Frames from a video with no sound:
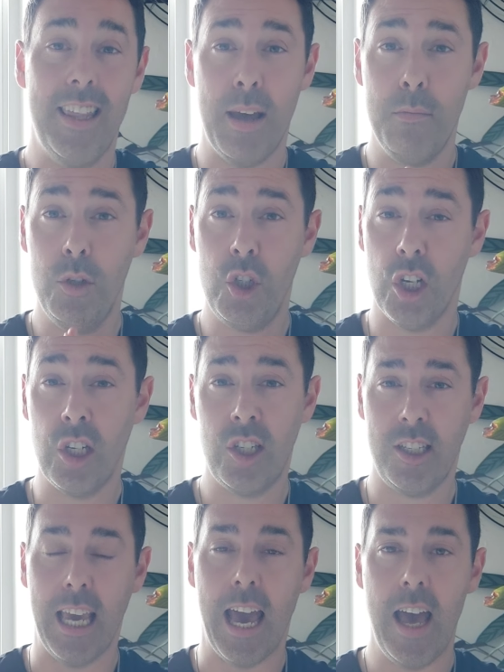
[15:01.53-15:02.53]
them
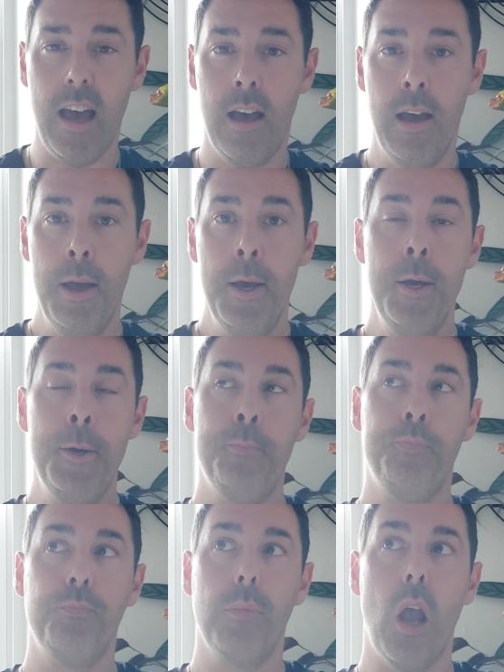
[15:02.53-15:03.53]
just yet.
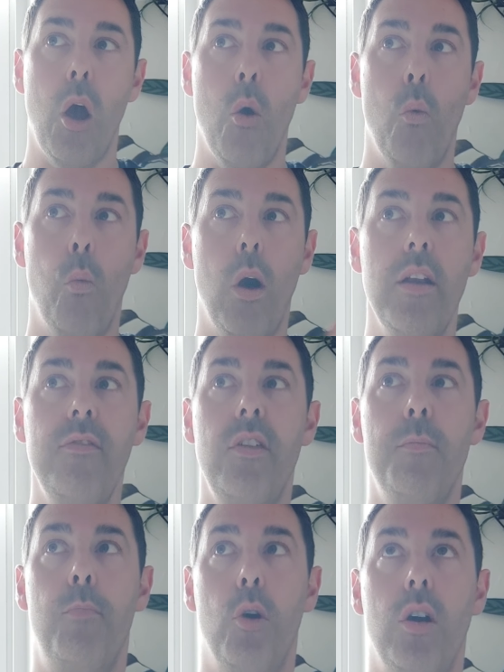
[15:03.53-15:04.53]
One of
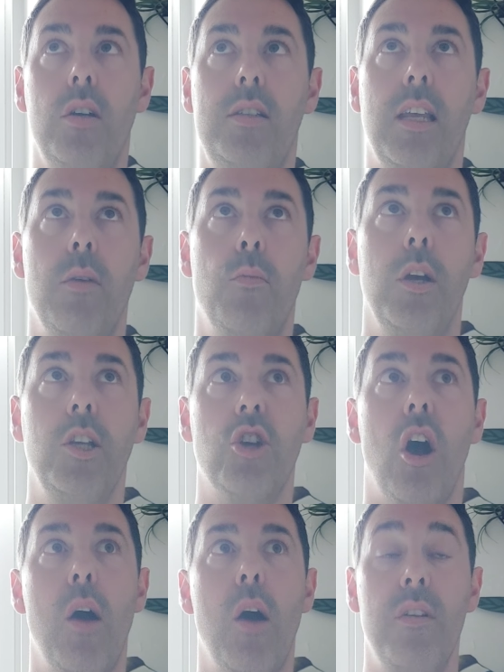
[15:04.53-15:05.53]
the books in which
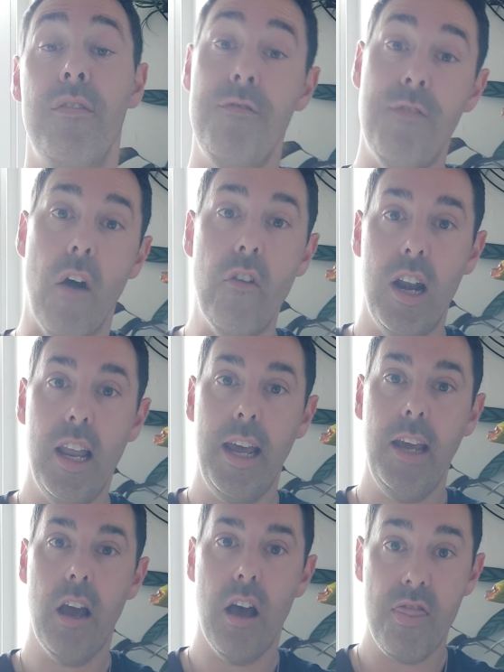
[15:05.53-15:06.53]
I would
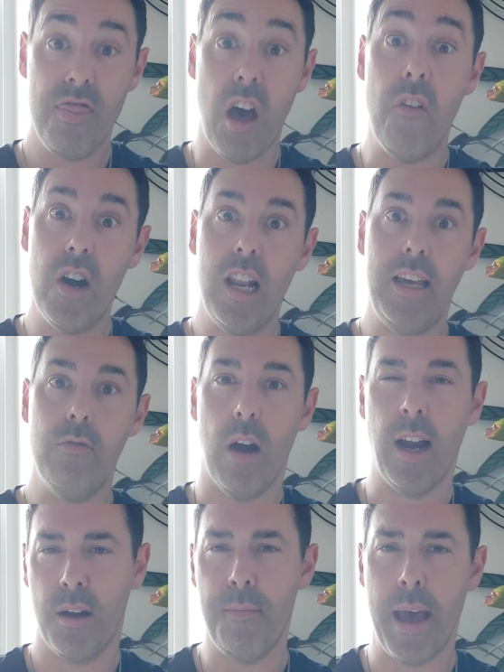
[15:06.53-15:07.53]
thoroughly
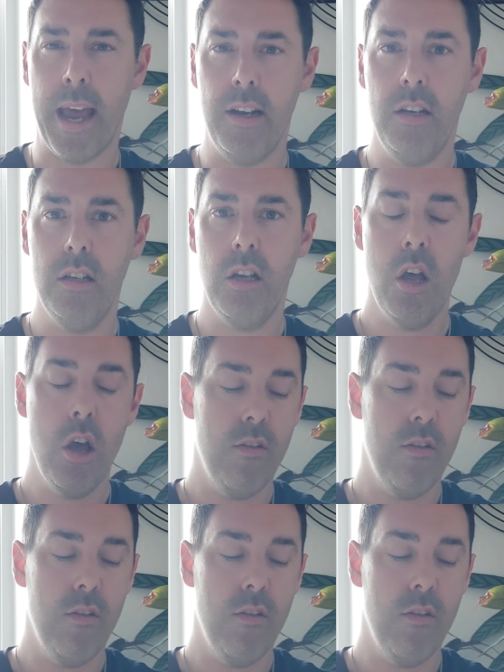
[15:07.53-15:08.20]
recommend